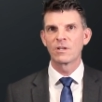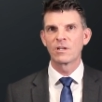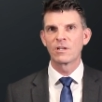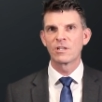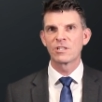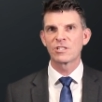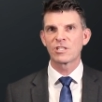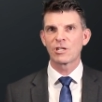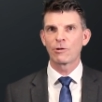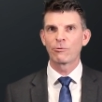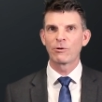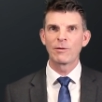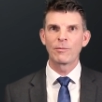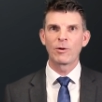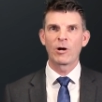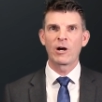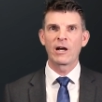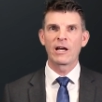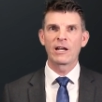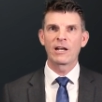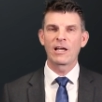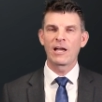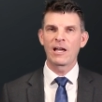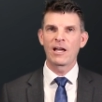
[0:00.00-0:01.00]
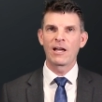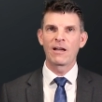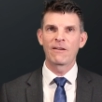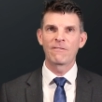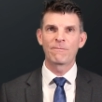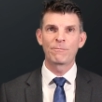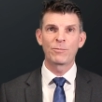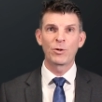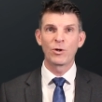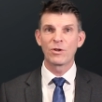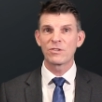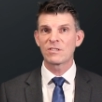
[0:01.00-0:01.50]
So we might
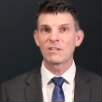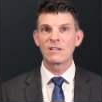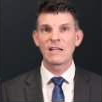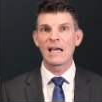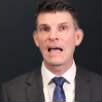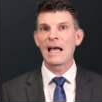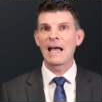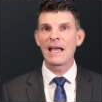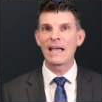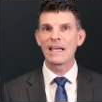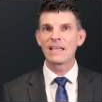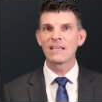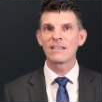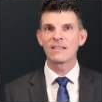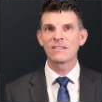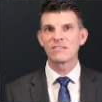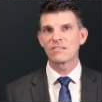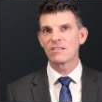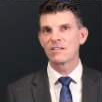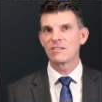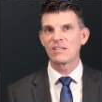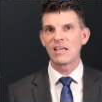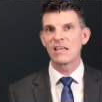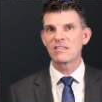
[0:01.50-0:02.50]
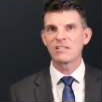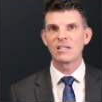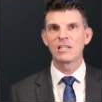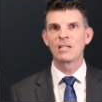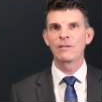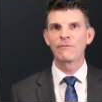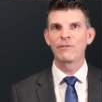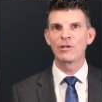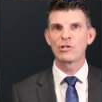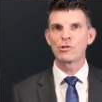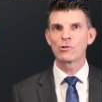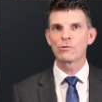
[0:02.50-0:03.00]
have person A as the test
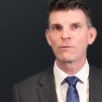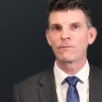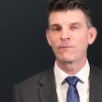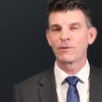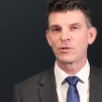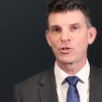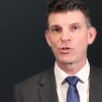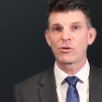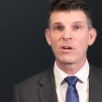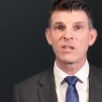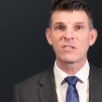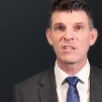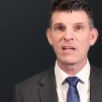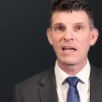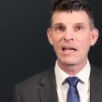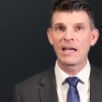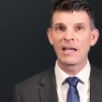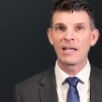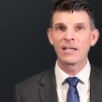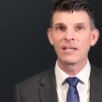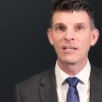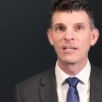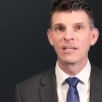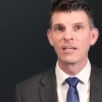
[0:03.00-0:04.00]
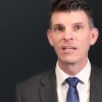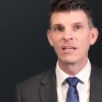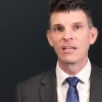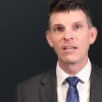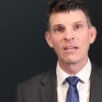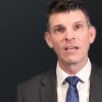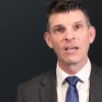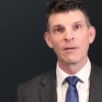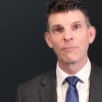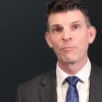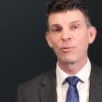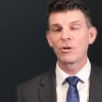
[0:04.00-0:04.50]
individual for trust A,
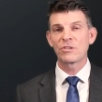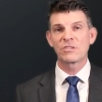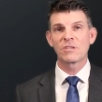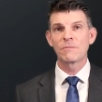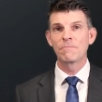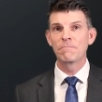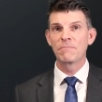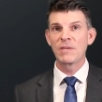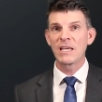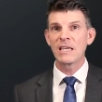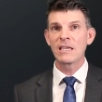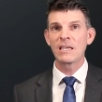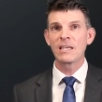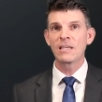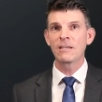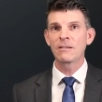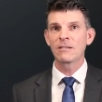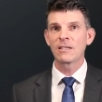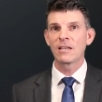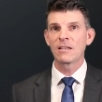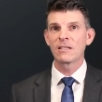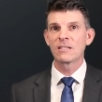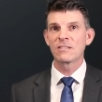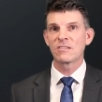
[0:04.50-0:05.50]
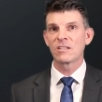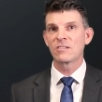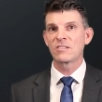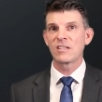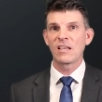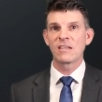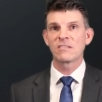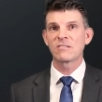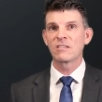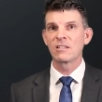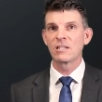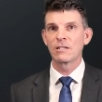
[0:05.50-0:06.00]
and person B as the
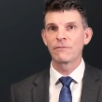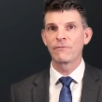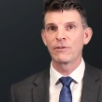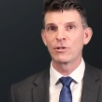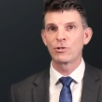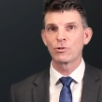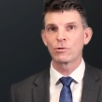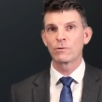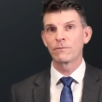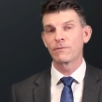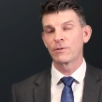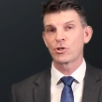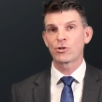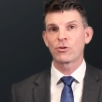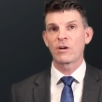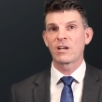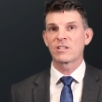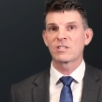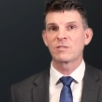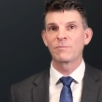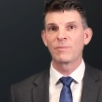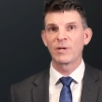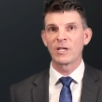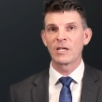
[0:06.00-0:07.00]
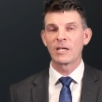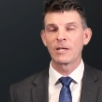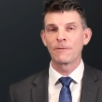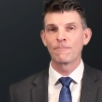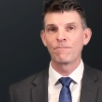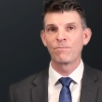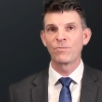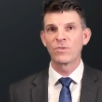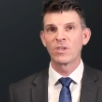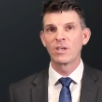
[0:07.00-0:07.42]
test individual for trust B.